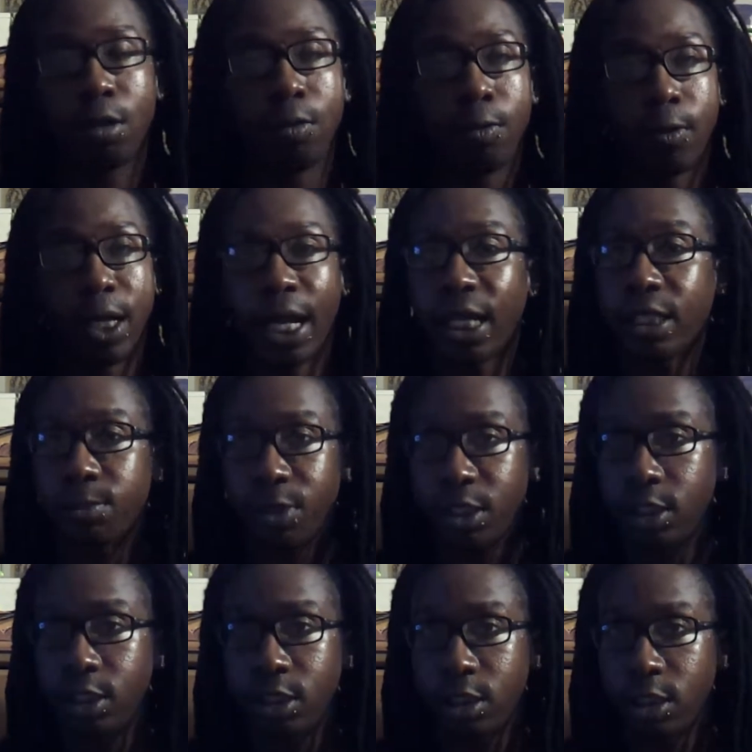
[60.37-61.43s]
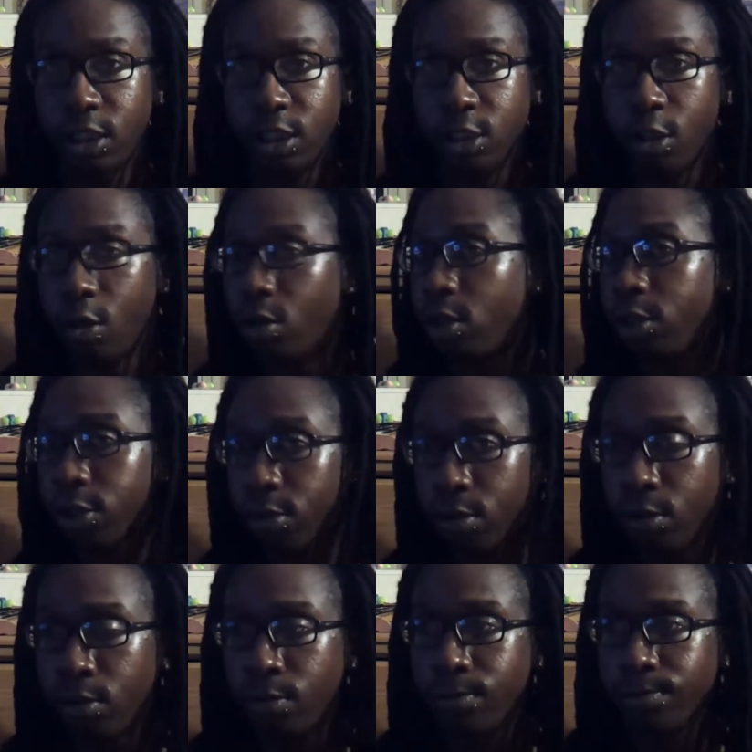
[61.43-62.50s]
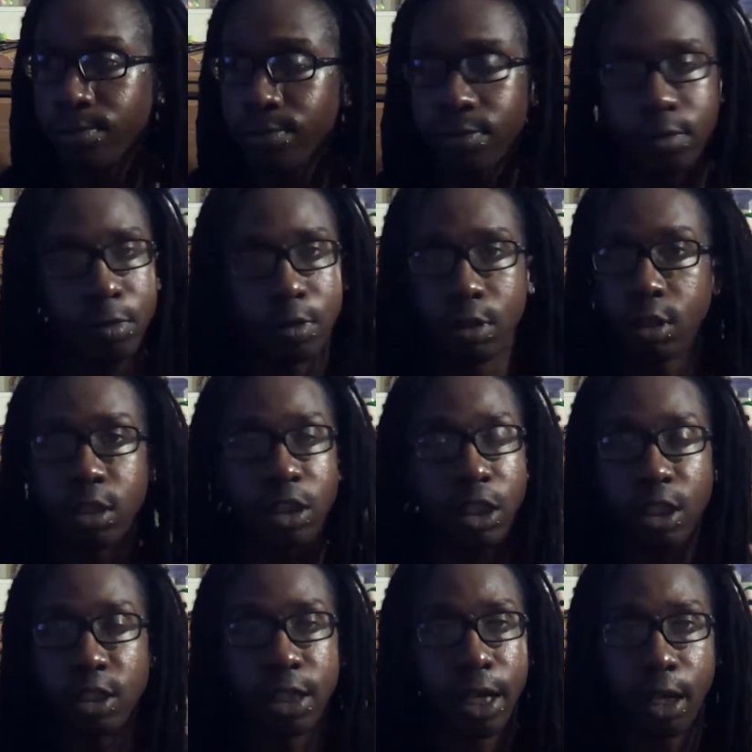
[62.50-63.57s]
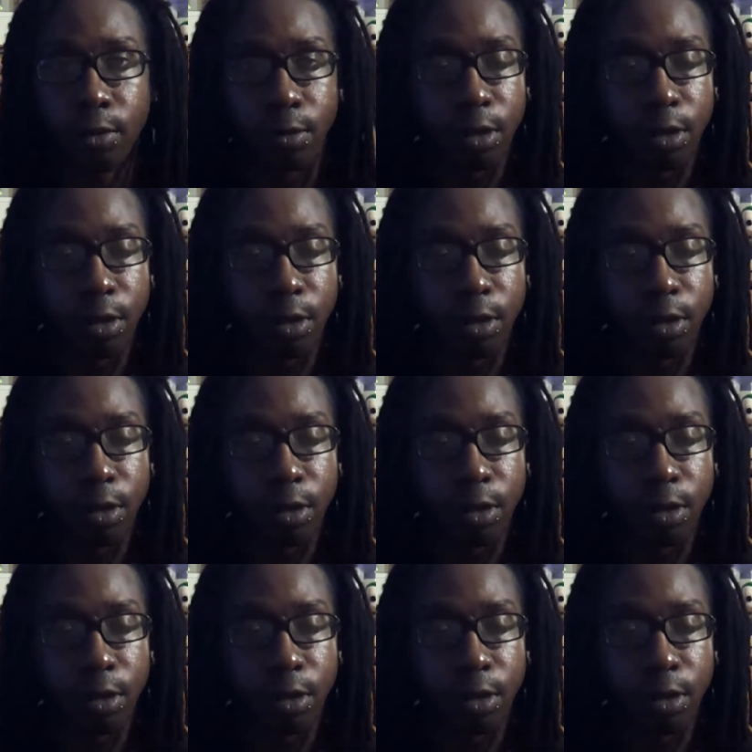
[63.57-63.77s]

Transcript: what I've been just going through, this shit is not